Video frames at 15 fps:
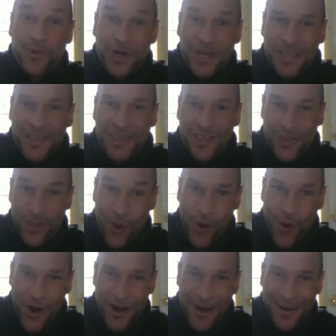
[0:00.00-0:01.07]

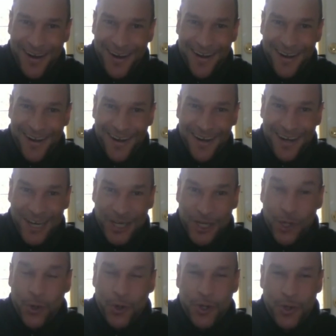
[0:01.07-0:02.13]
restore
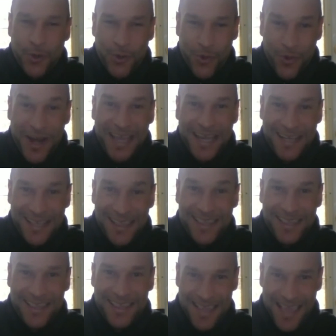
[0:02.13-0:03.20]
your
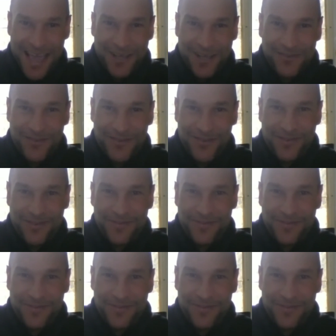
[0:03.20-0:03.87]
greatest self.